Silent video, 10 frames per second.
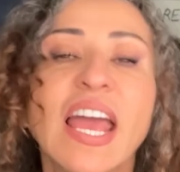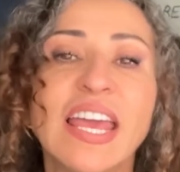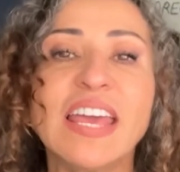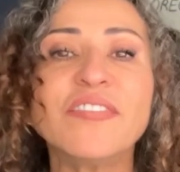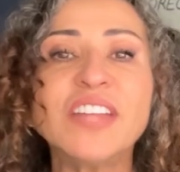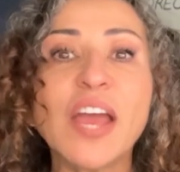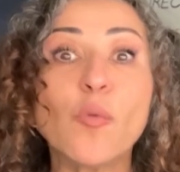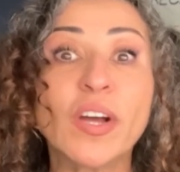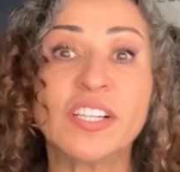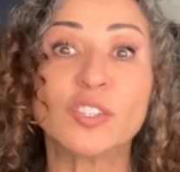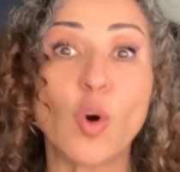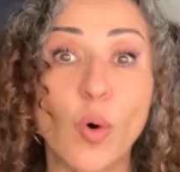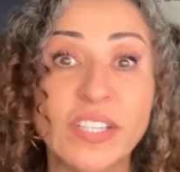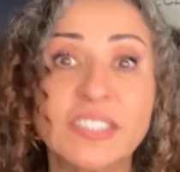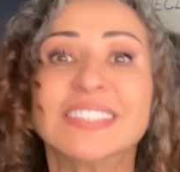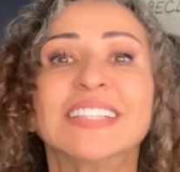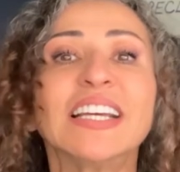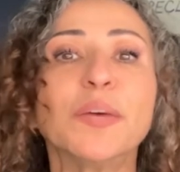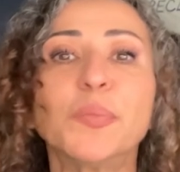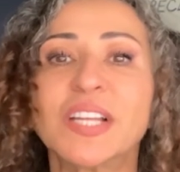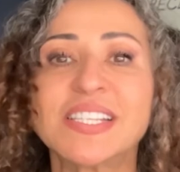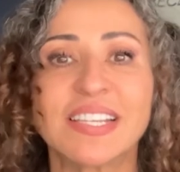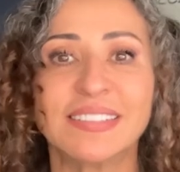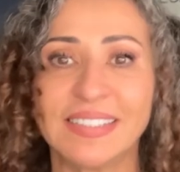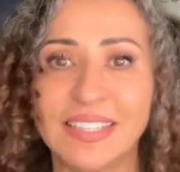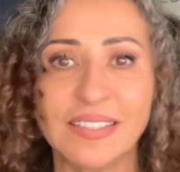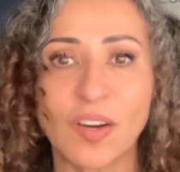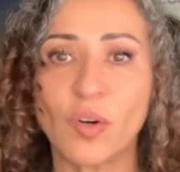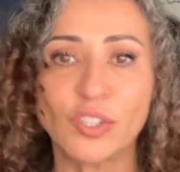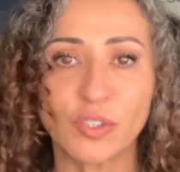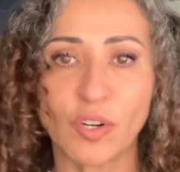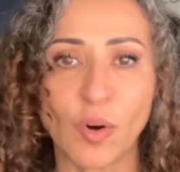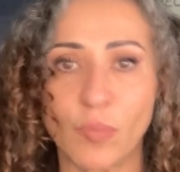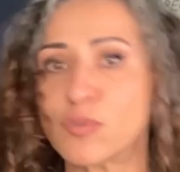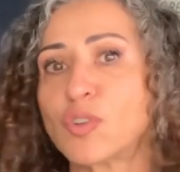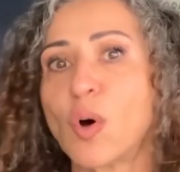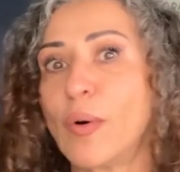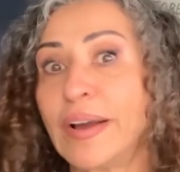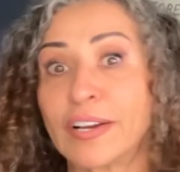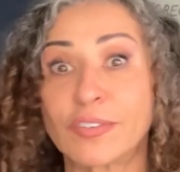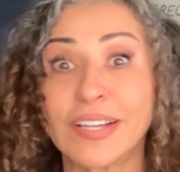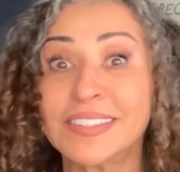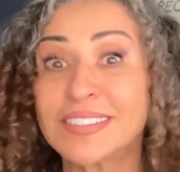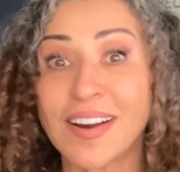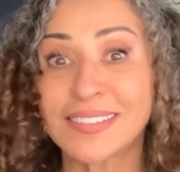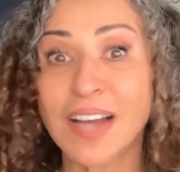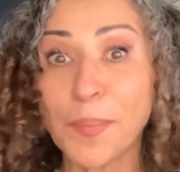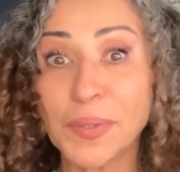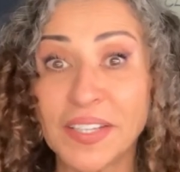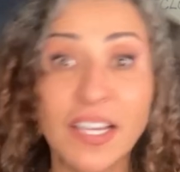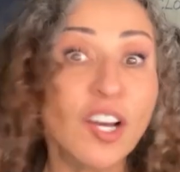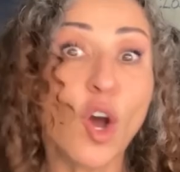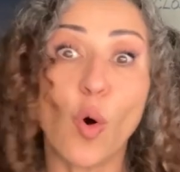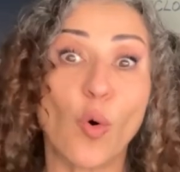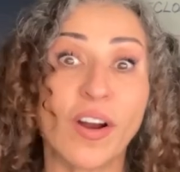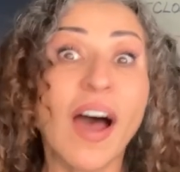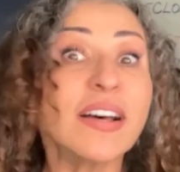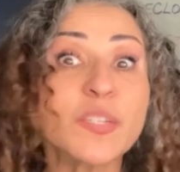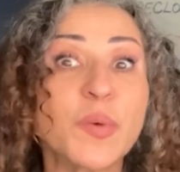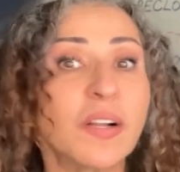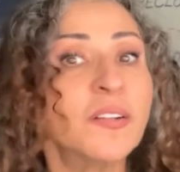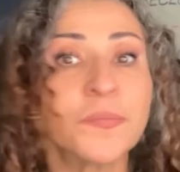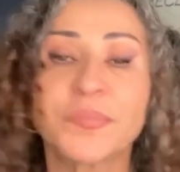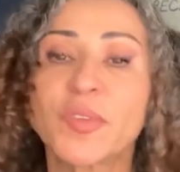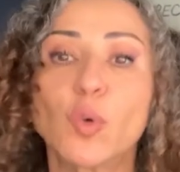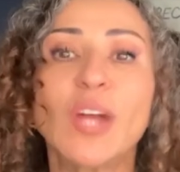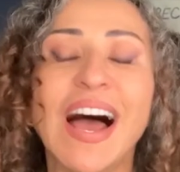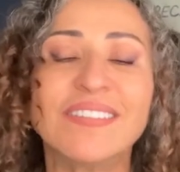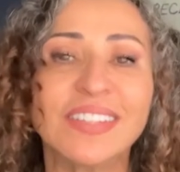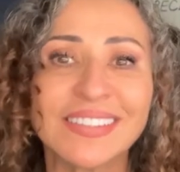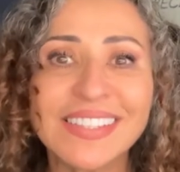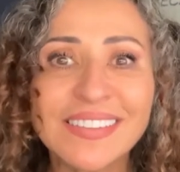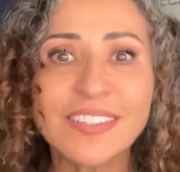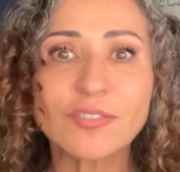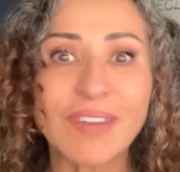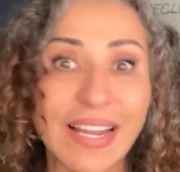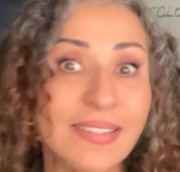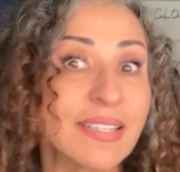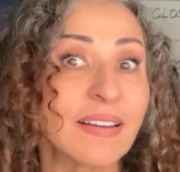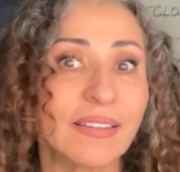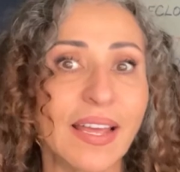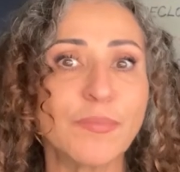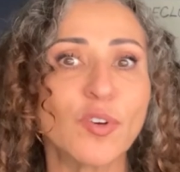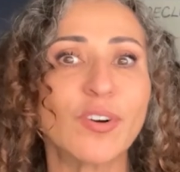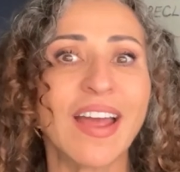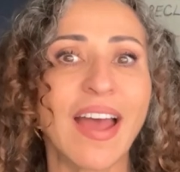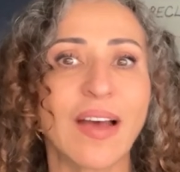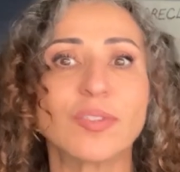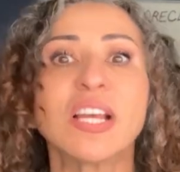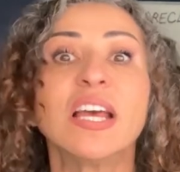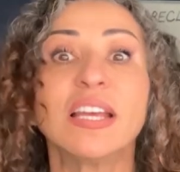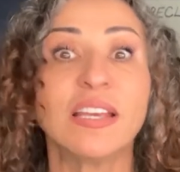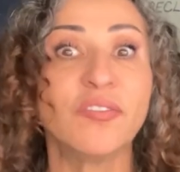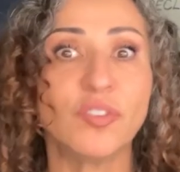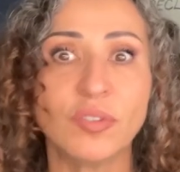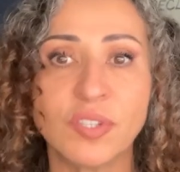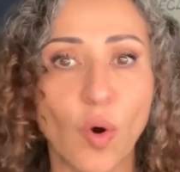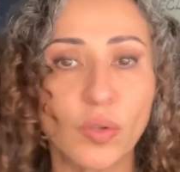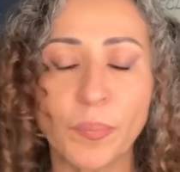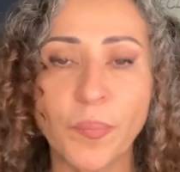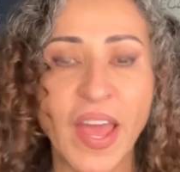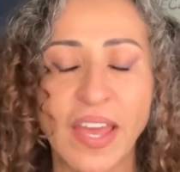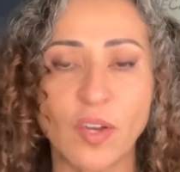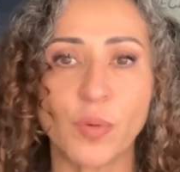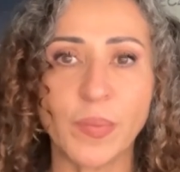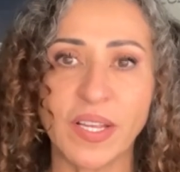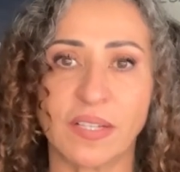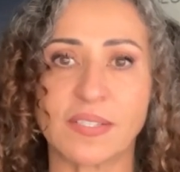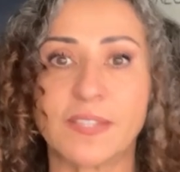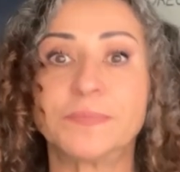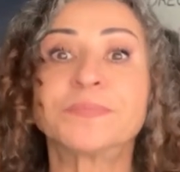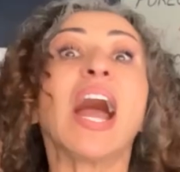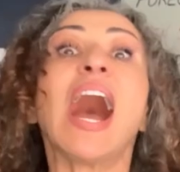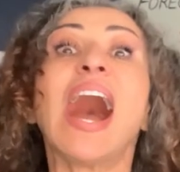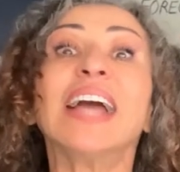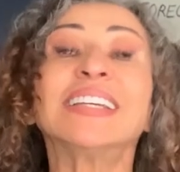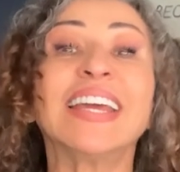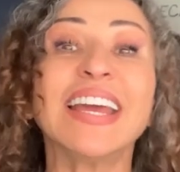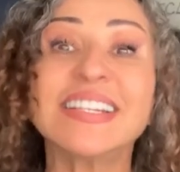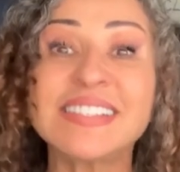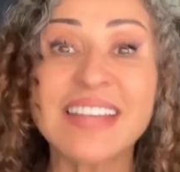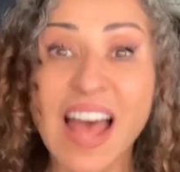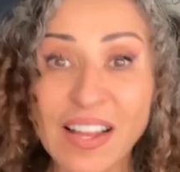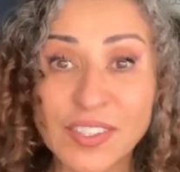If they win in court, they can place a lien on your home. So a credit card company or a hospital could have a legal right to claim your house if you don't pay your bills. I can't tell